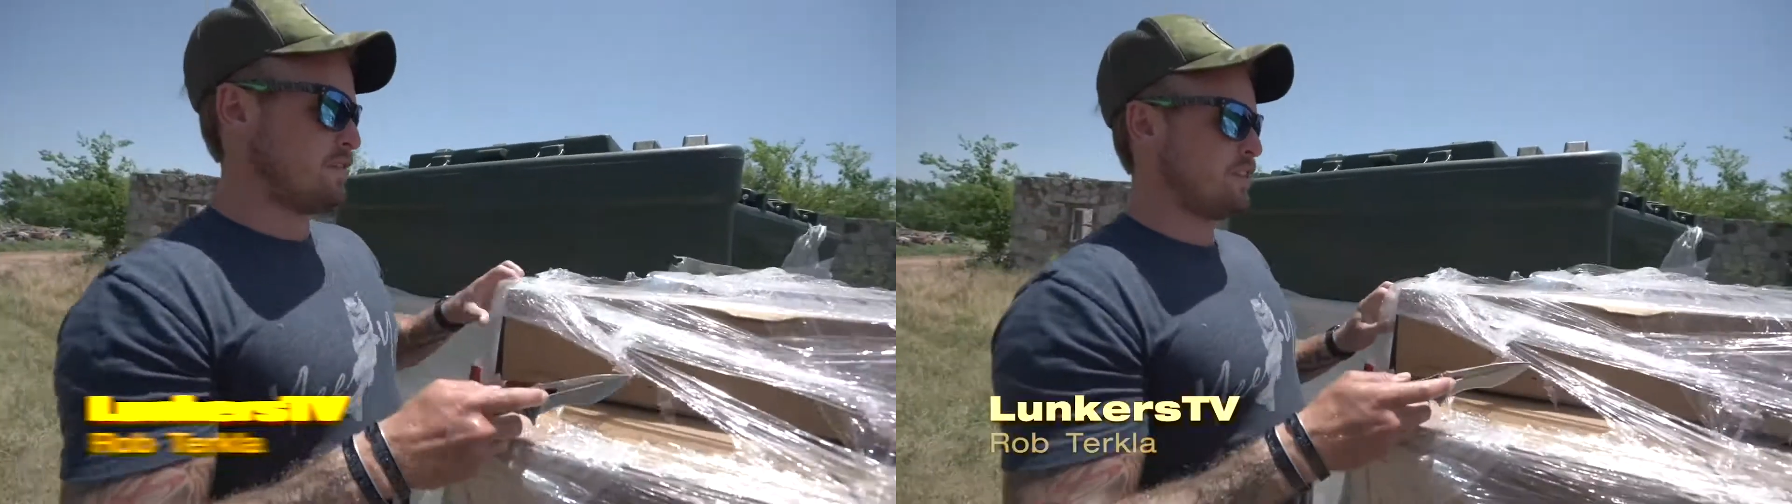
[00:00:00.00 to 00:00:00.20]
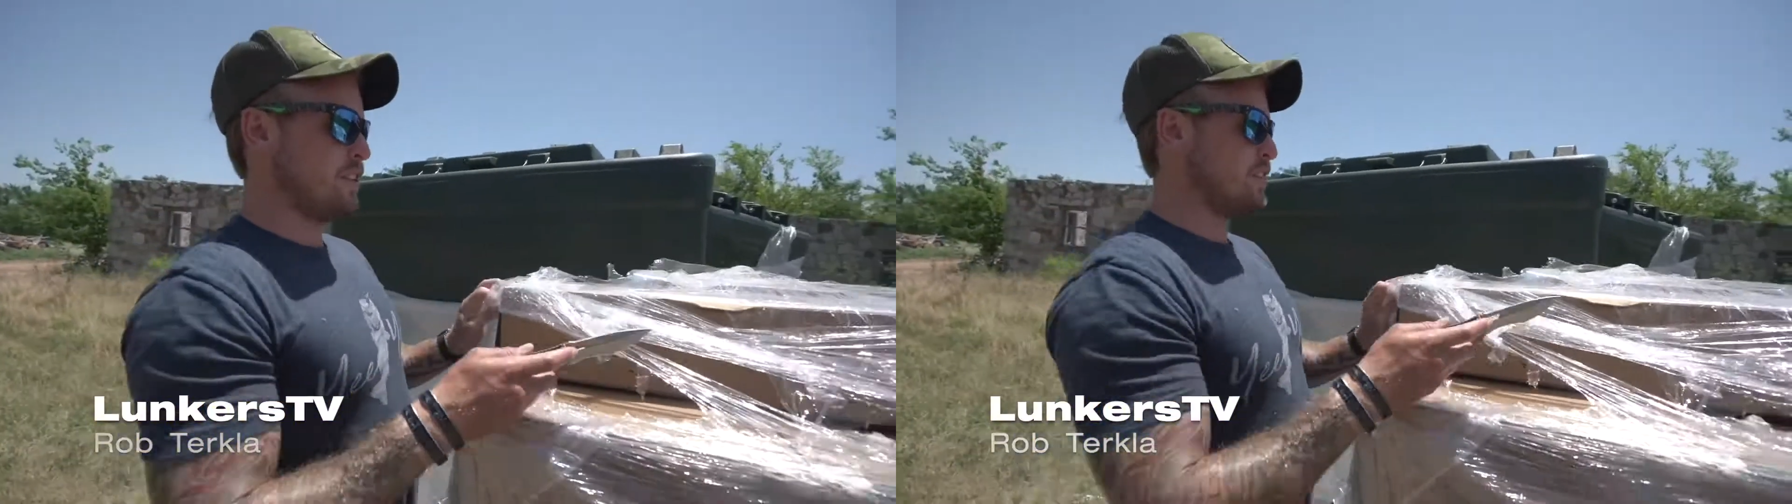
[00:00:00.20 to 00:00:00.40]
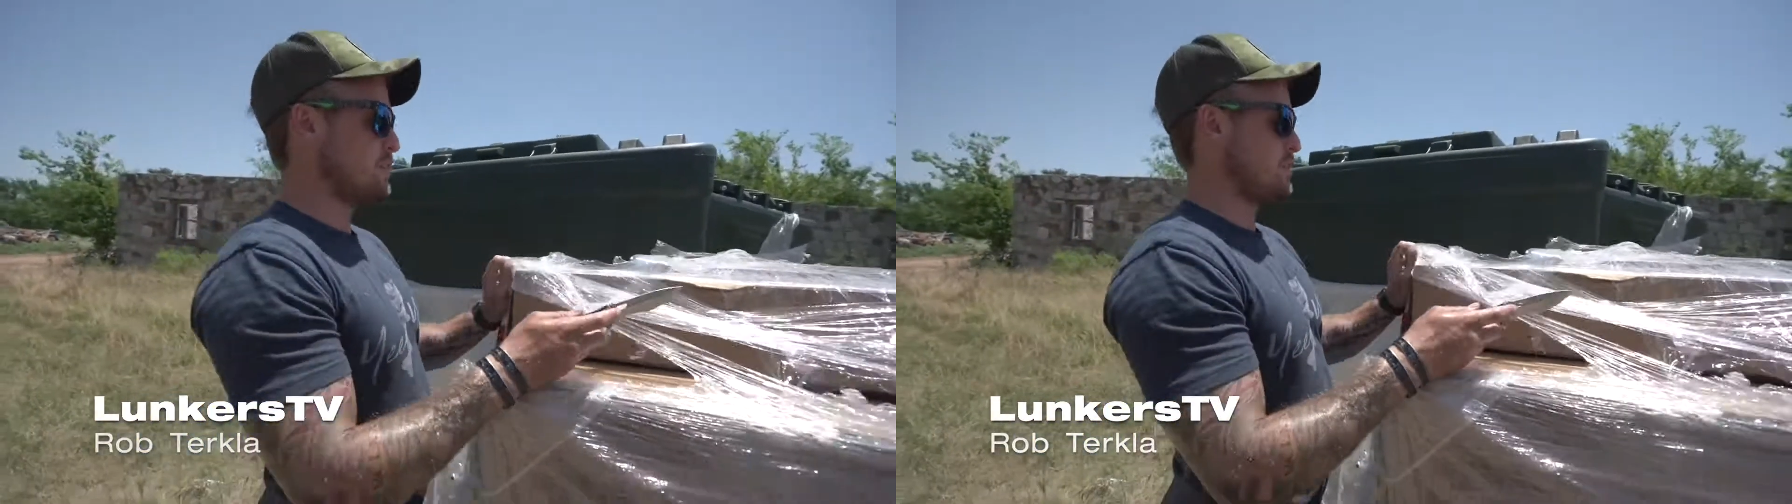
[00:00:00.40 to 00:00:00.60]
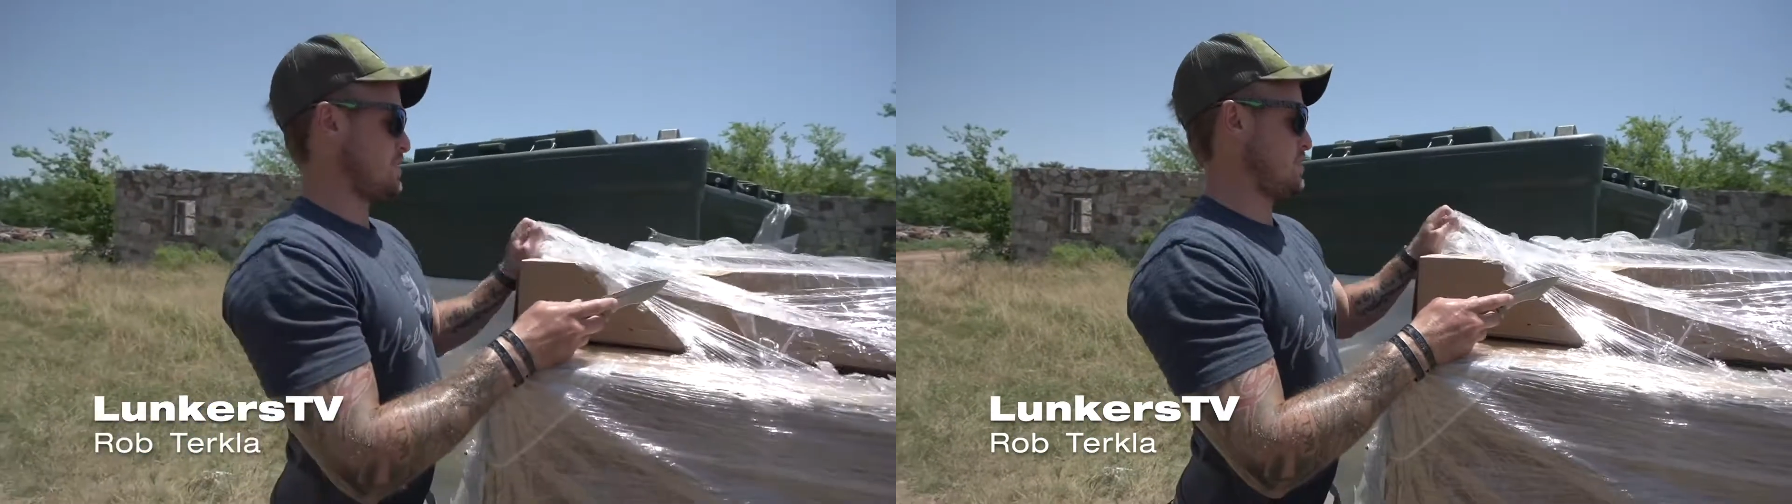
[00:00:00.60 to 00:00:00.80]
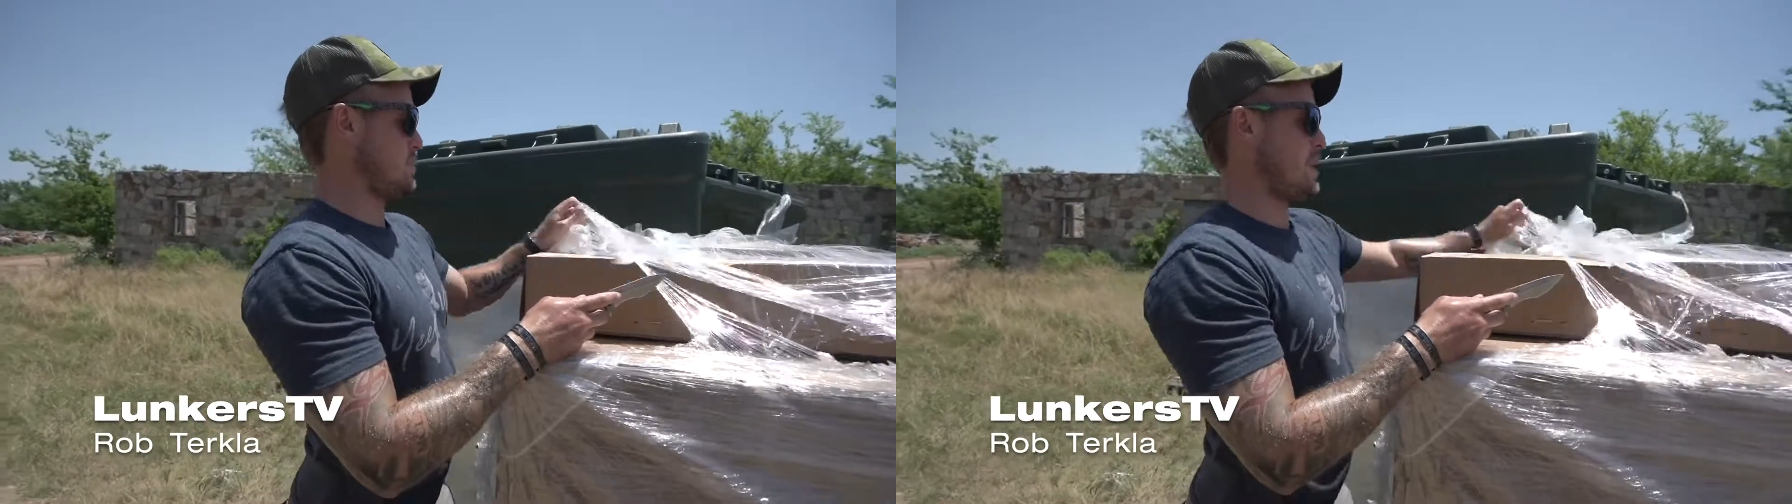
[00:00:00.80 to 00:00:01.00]
feeders
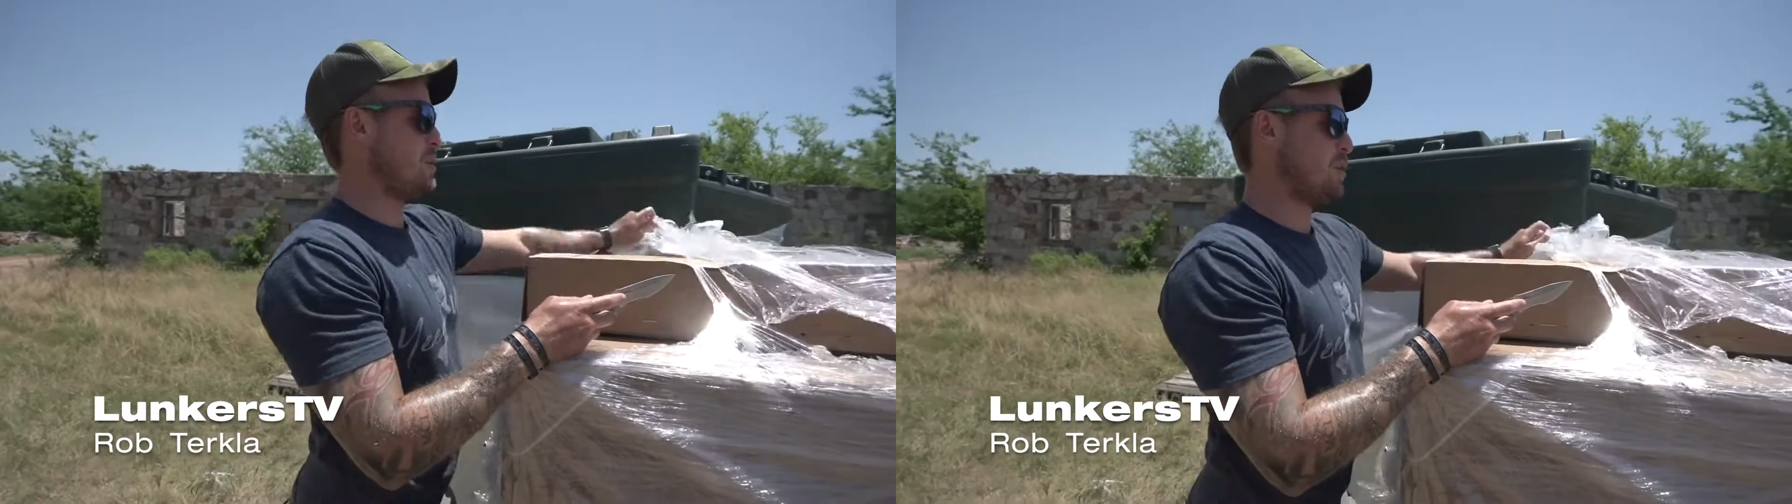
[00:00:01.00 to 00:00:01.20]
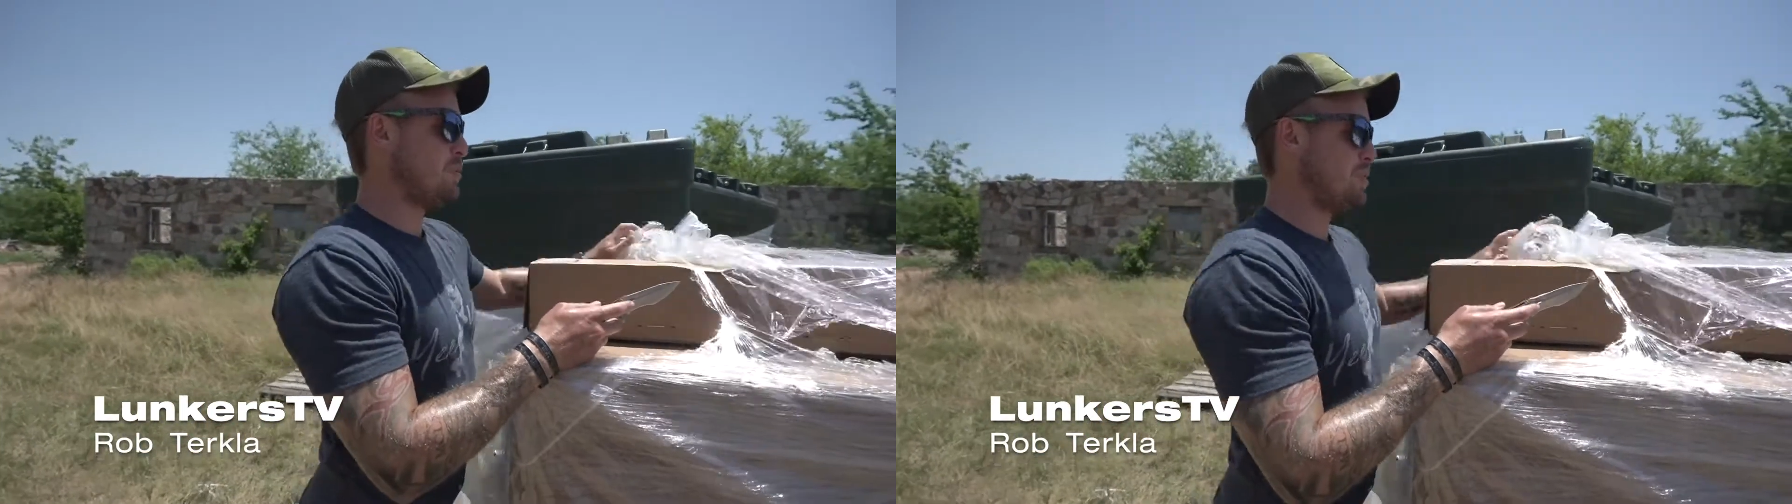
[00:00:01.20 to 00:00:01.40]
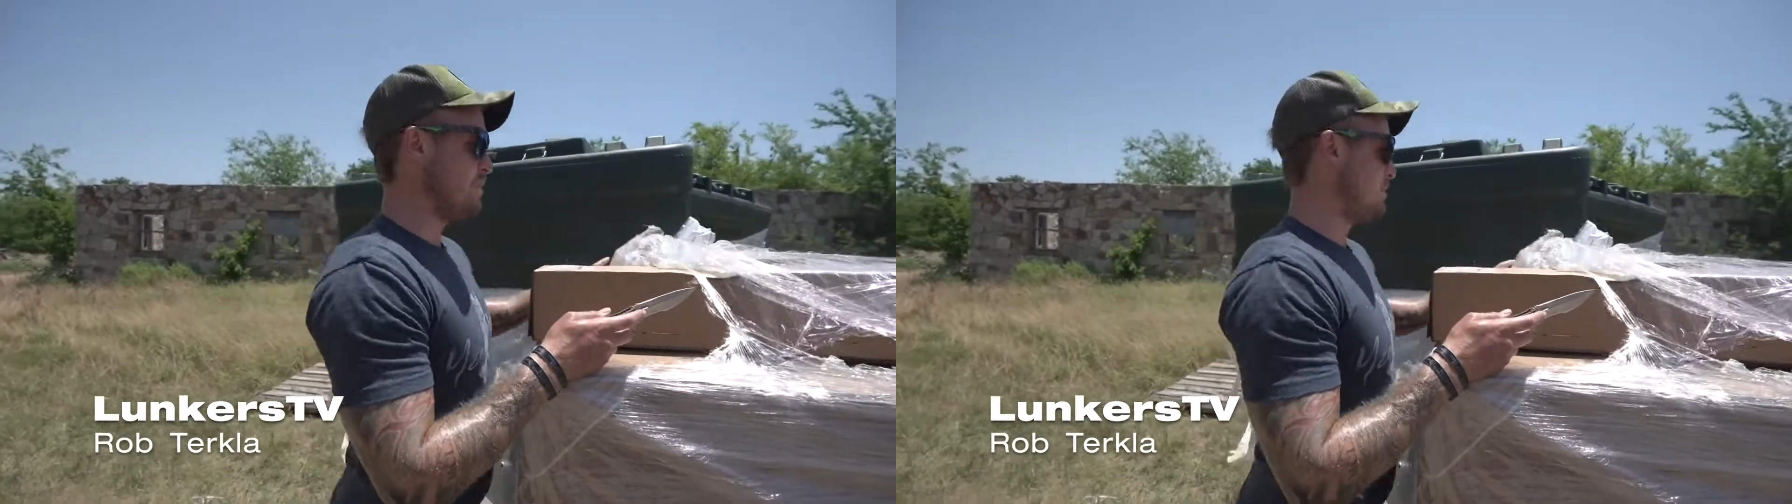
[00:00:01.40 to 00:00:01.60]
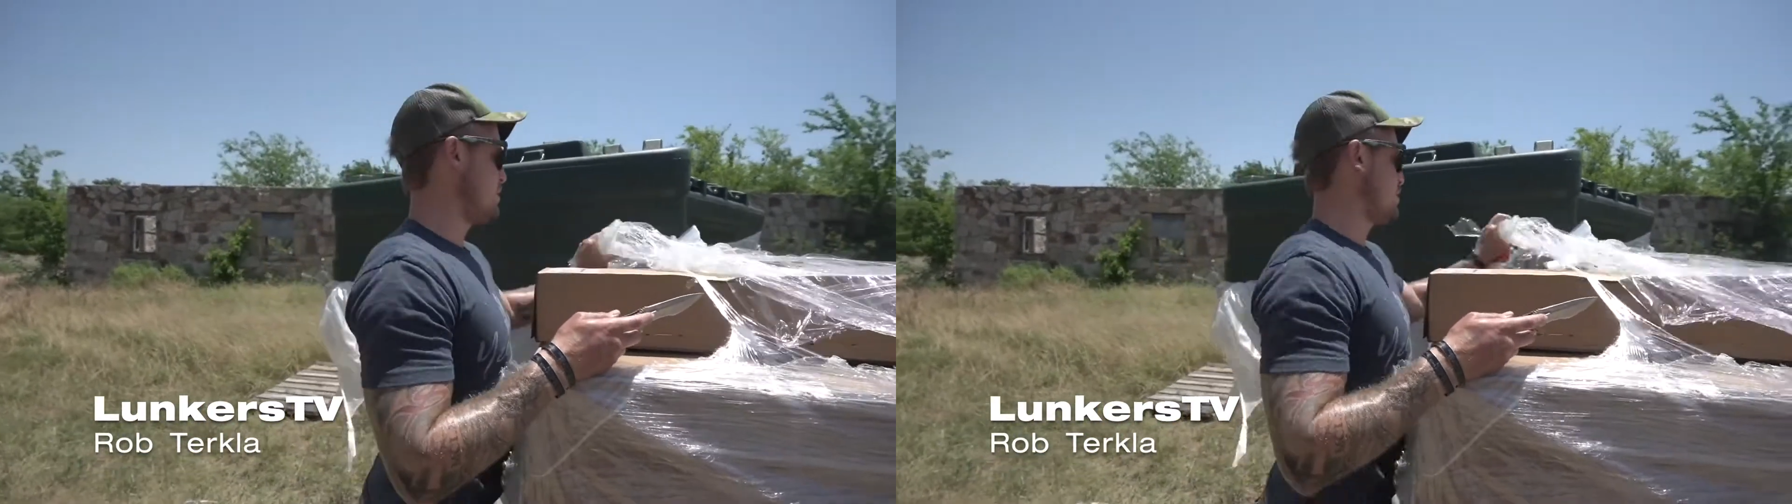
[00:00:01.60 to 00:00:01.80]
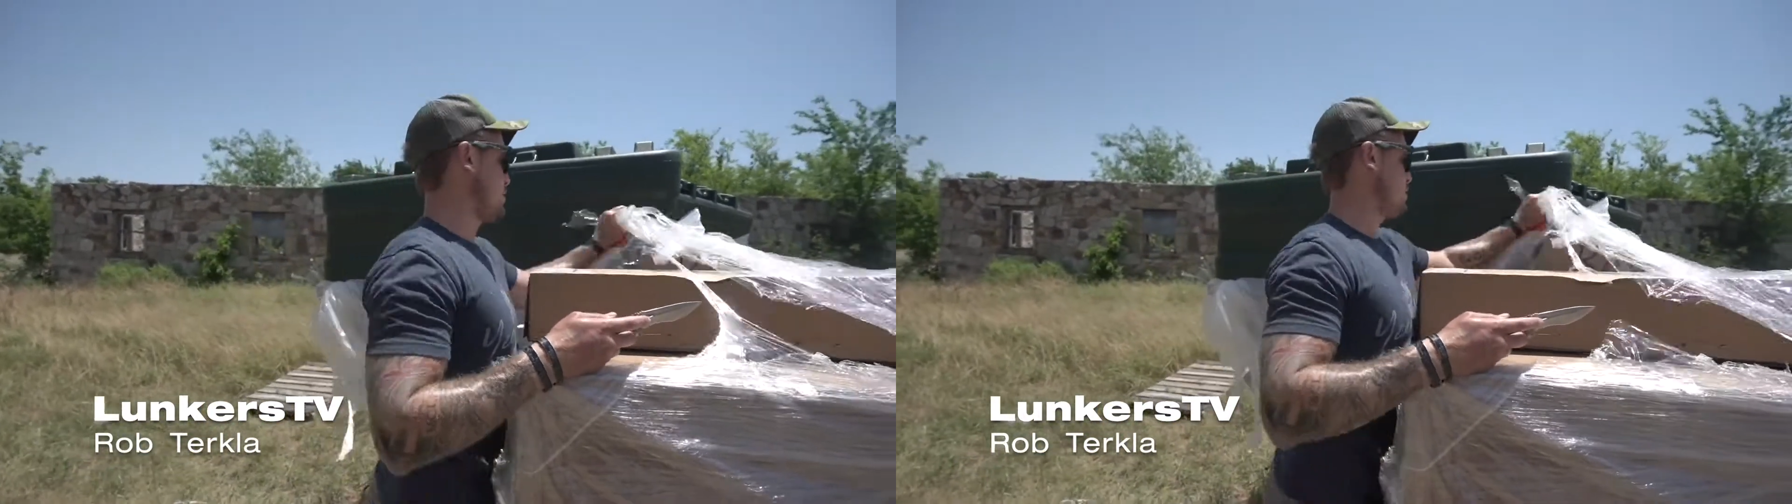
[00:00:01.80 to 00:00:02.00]
and protein feeders,